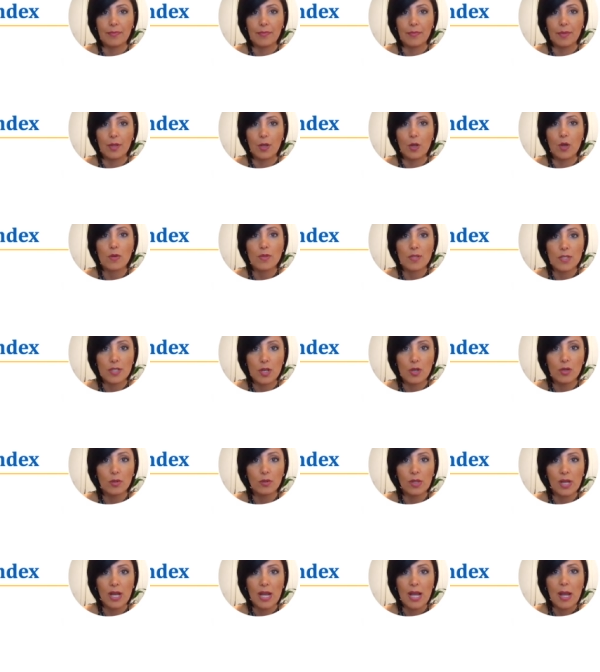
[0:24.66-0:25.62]

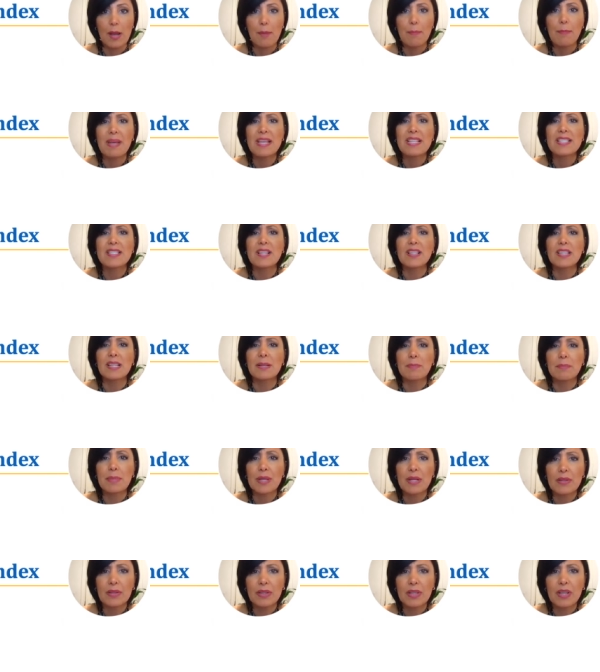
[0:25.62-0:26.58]
Also, based on
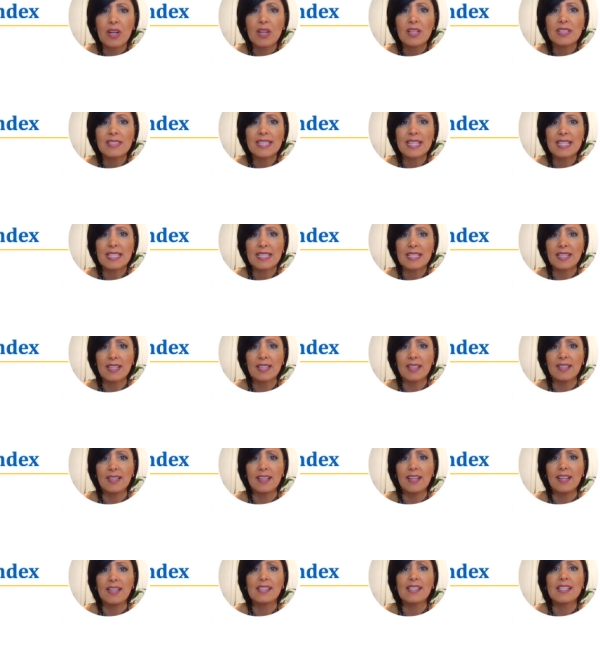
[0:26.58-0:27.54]
empirical data,
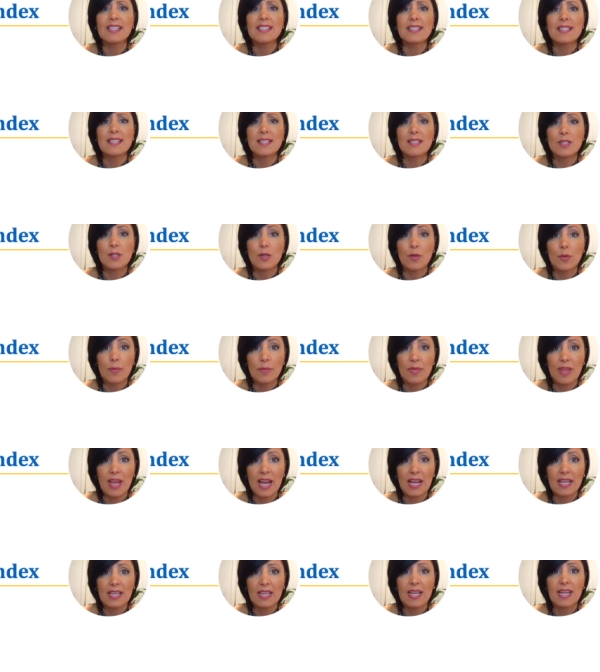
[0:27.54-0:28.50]
let's assume
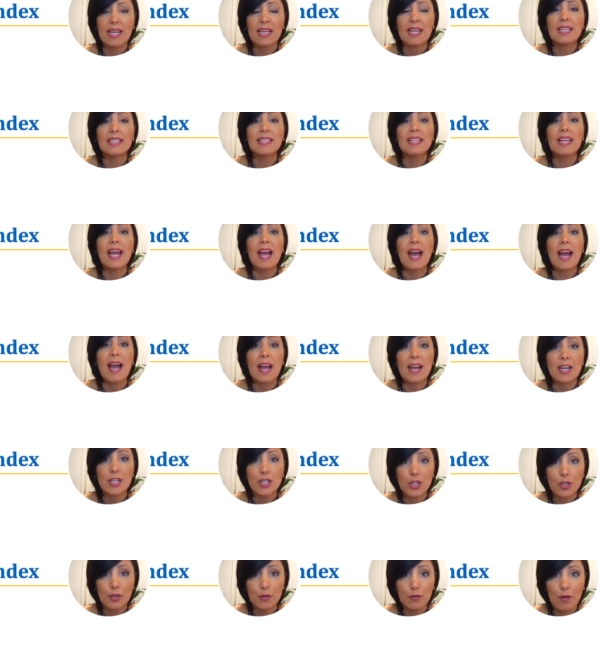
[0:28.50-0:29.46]
that in the
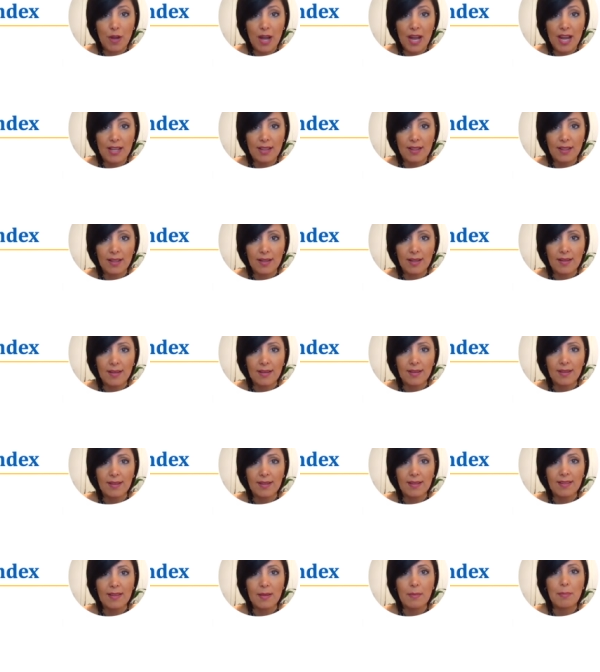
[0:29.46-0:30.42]
hashed file,
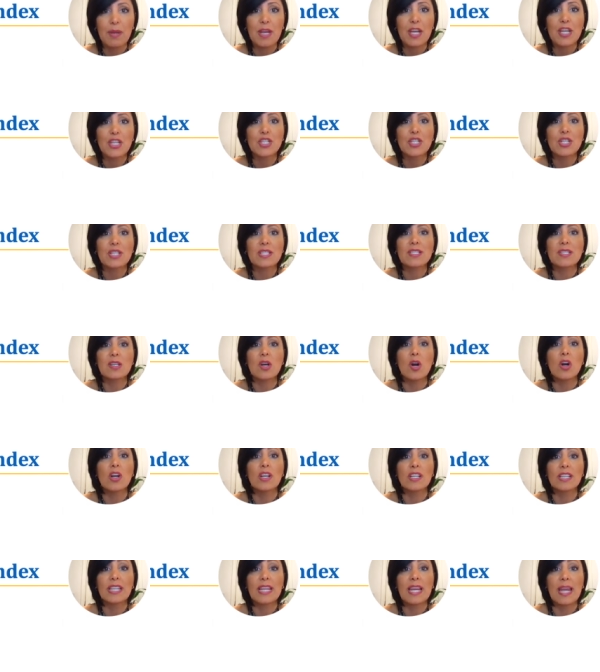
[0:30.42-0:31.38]
the pages
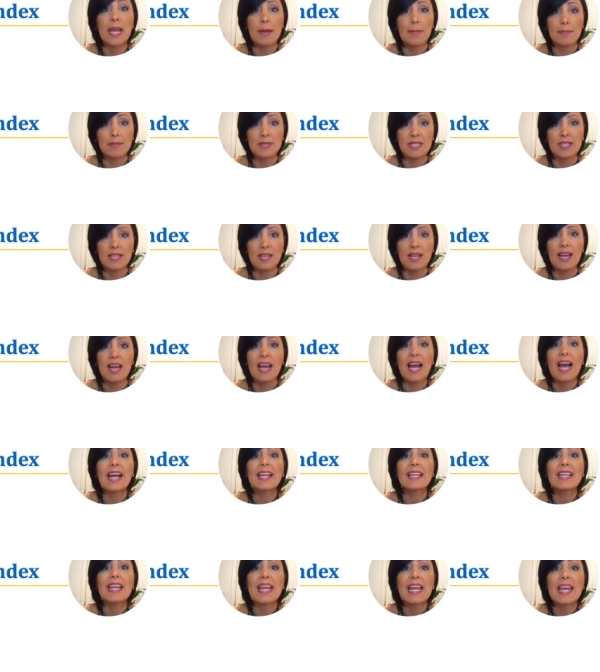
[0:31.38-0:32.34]
are kept
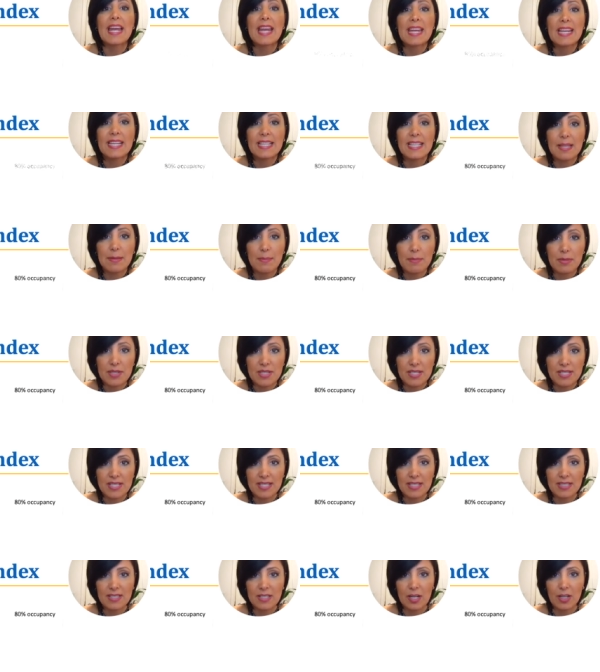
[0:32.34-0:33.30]
at
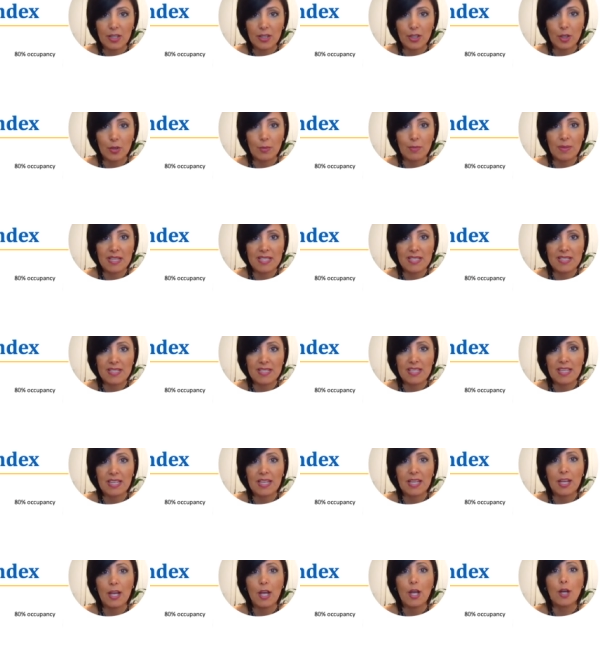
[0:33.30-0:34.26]
80%
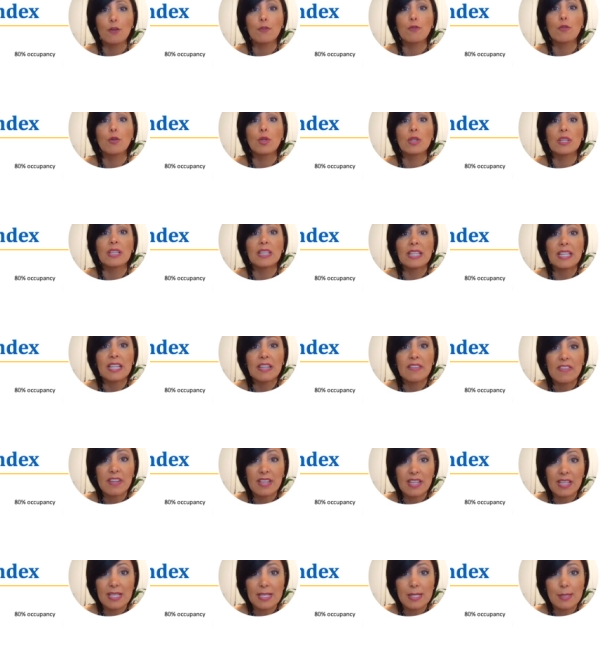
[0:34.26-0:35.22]
occupancy for
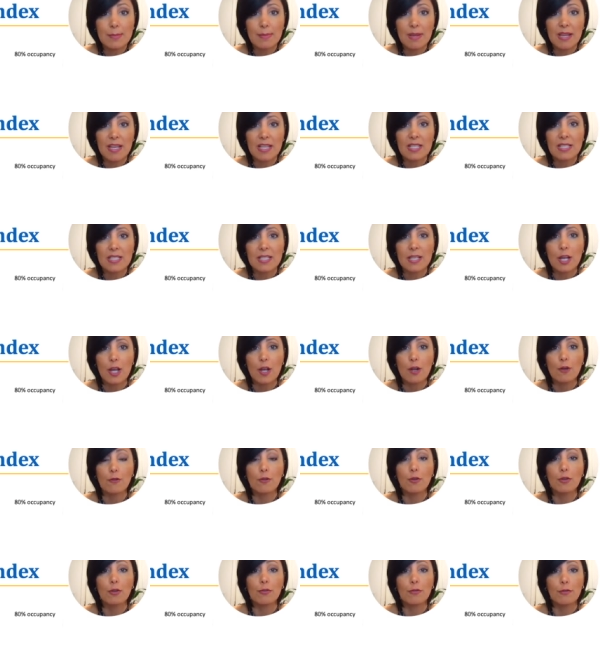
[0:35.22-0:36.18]
leaving a space
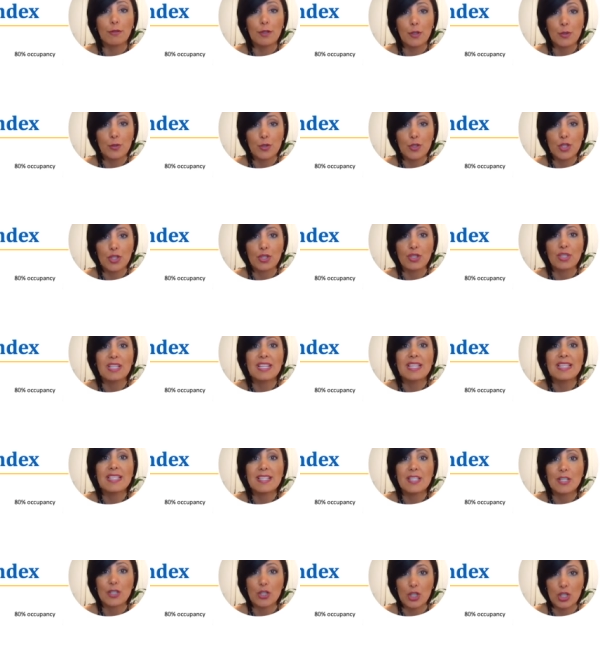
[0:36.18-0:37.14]
for future
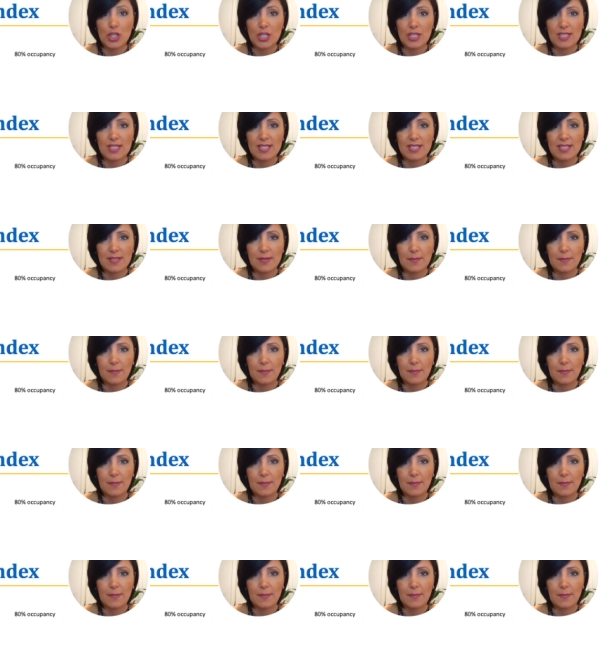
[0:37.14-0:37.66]
insertions.